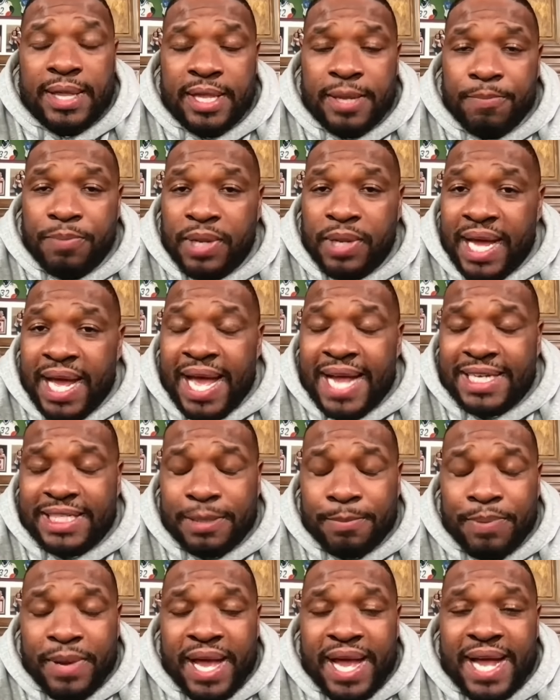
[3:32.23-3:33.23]
and then play
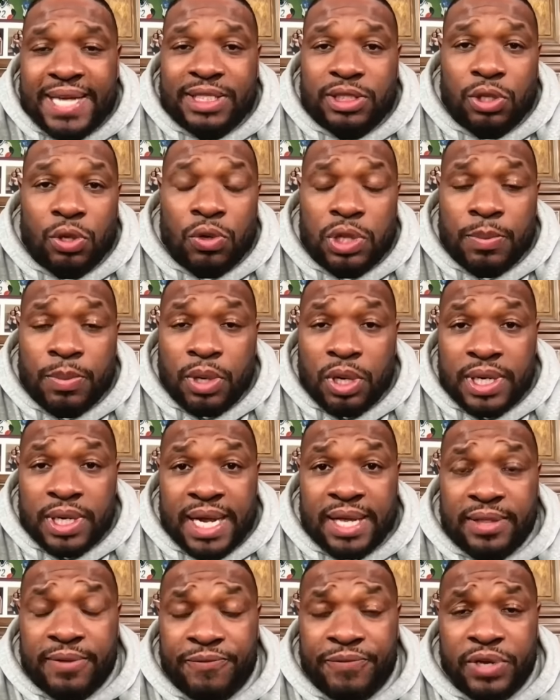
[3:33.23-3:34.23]
action pass, throwing the
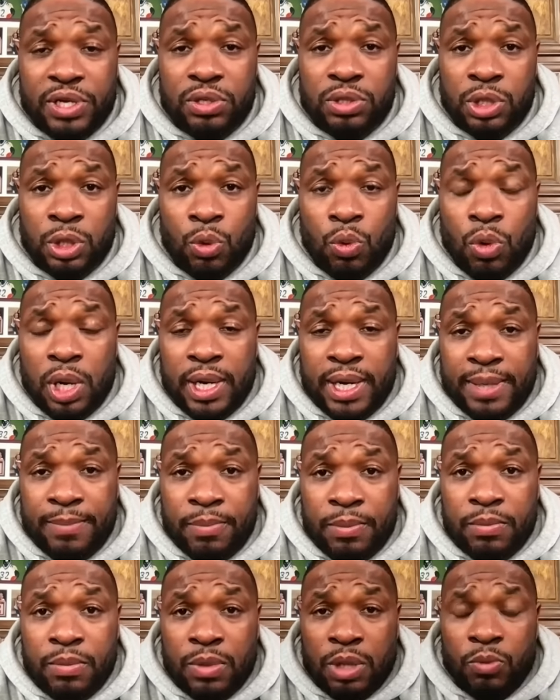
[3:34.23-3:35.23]
ball down the field. And you want
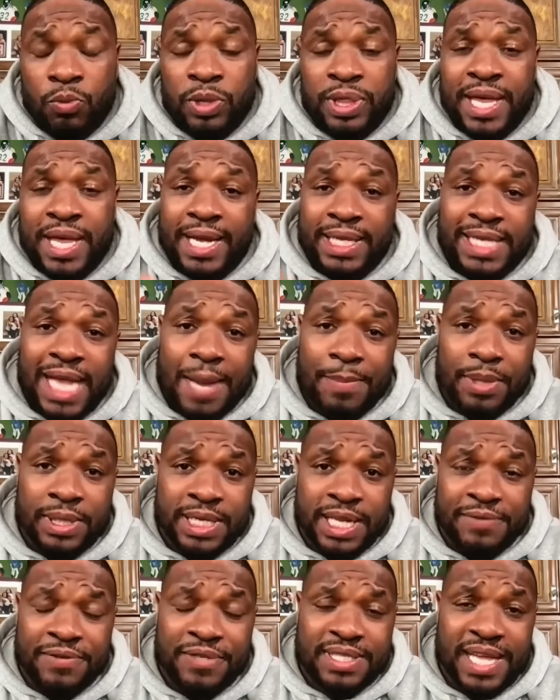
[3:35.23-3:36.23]
to, with that type
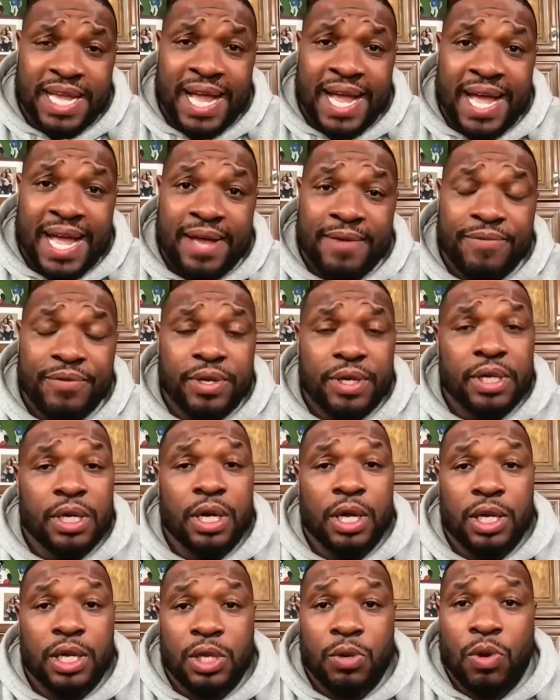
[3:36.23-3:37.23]
of defense they have,
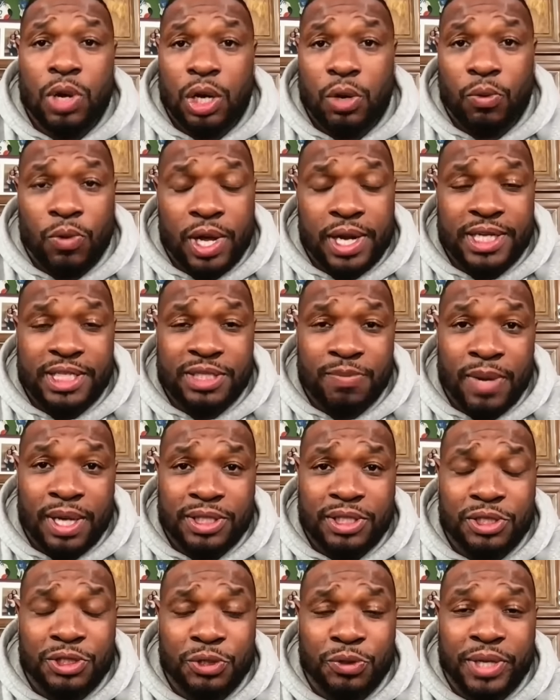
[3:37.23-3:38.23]
you want to run as
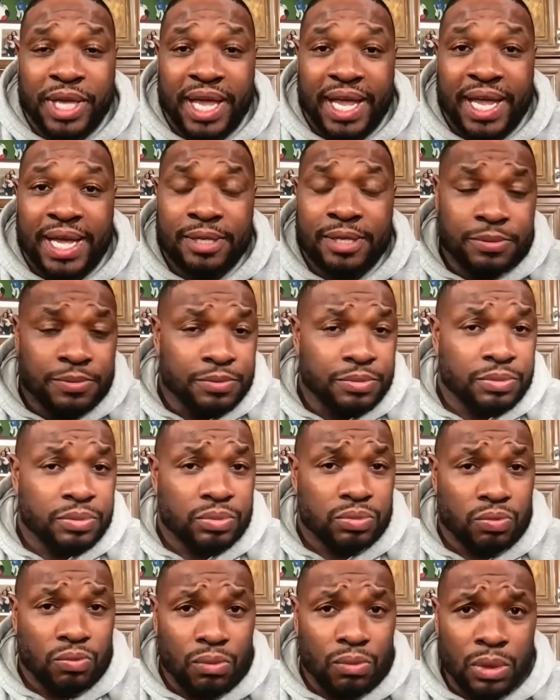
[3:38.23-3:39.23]
much as you can,
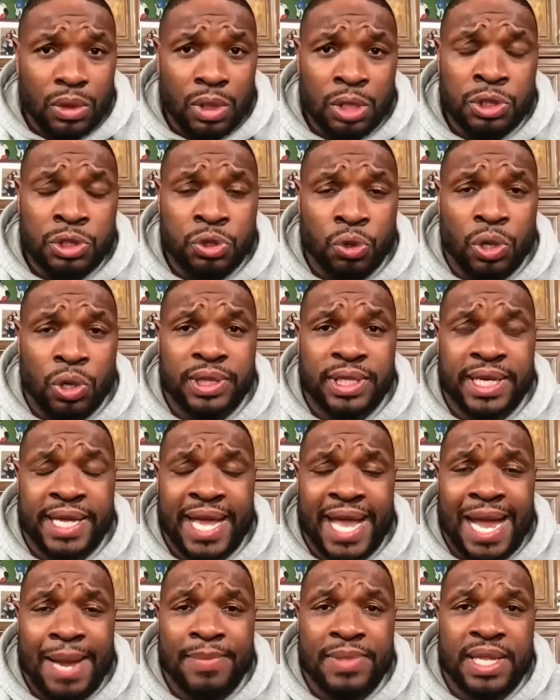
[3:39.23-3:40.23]
shorten the
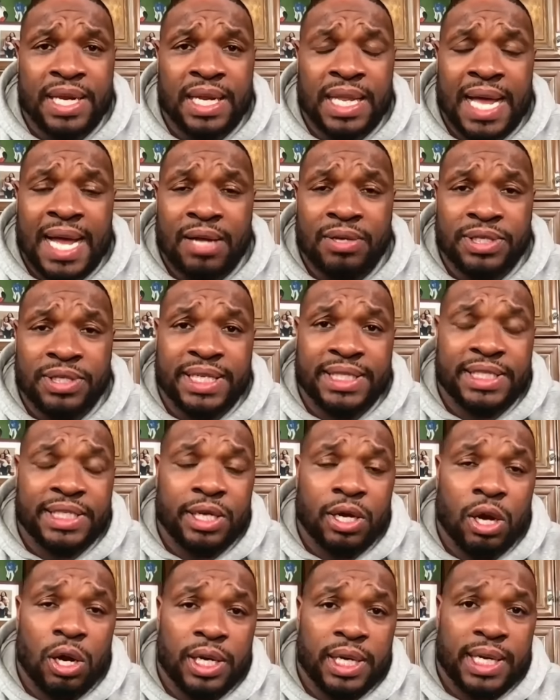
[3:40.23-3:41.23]
game, then allow D
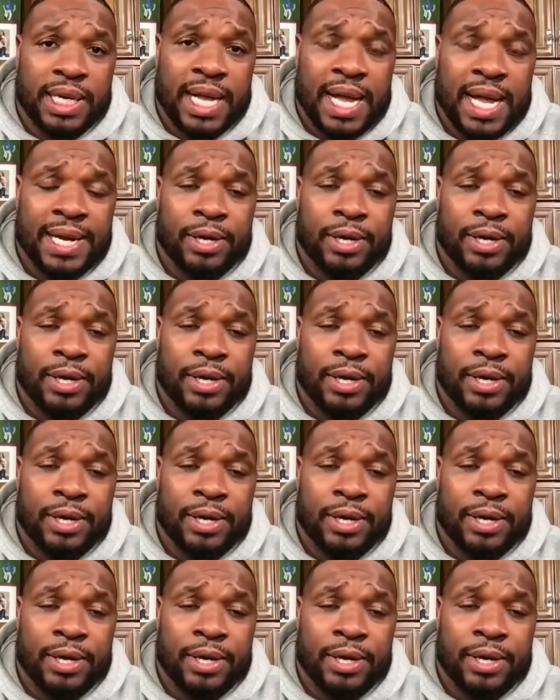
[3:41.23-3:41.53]
T R to